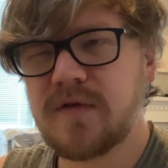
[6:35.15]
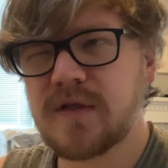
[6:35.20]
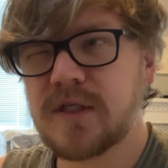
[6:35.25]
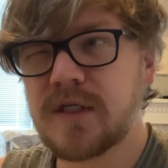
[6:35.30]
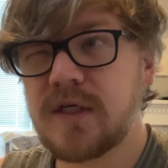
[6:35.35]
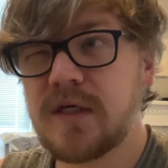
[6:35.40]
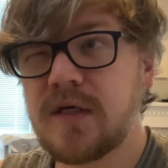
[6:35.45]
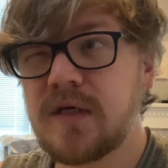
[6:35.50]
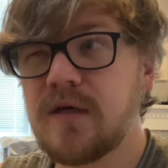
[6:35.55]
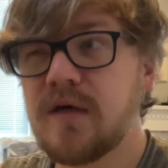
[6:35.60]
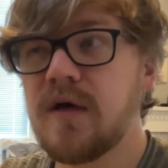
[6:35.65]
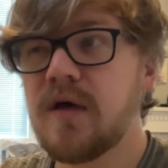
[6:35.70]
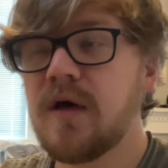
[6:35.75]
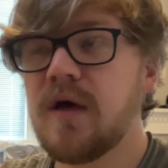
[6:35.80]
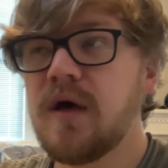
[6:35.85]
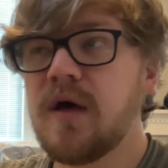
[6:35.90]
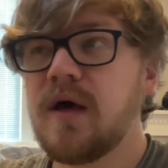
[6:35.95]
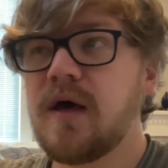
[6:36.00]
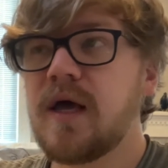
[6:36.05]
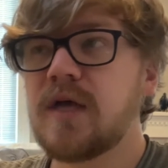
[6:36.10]

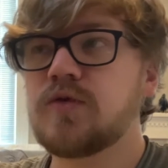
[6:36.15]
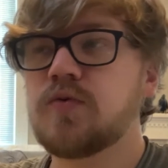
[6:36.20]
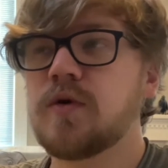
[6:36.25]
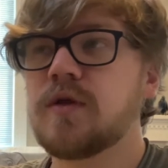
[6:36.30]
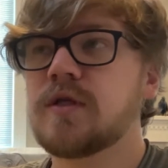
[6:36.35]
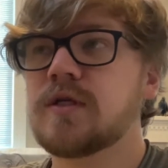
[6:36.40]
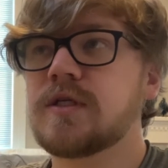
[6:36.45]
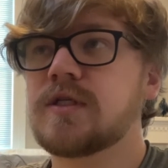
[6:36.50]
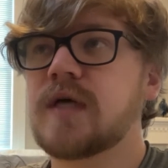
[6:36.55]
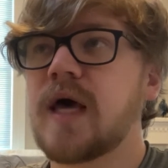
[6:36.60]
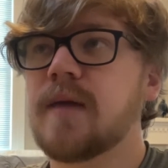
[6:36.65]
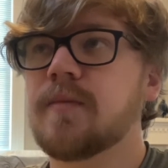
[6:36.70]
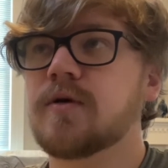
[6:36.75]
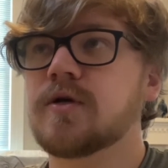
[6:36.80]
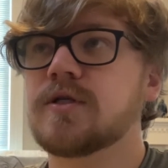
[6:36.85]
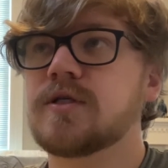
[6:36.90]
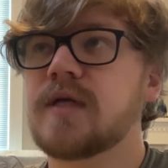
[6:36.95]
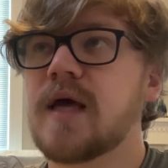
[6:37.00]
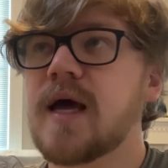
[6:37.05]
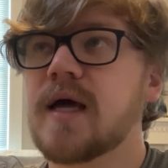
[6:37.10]
It's one of the
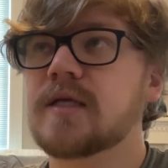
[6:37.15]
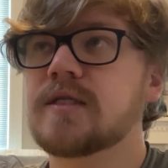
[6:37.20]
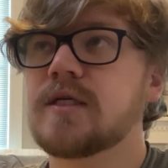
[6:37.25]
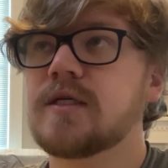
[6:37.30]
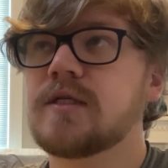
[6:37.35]
Cybers decks.